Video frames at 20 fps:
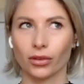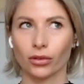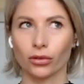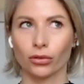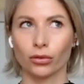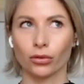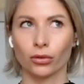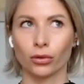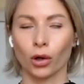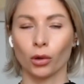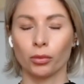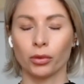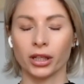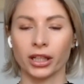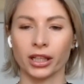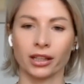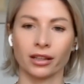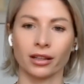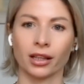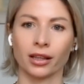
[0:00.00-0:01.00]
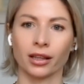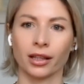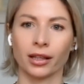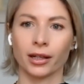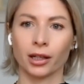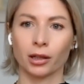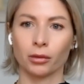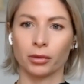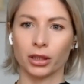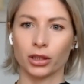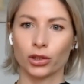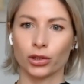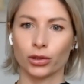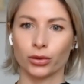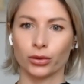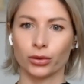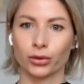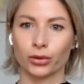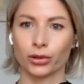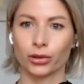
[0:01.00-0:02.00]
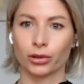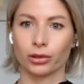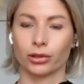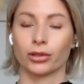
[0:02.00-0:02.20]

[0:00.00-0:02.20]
through opening a little bit to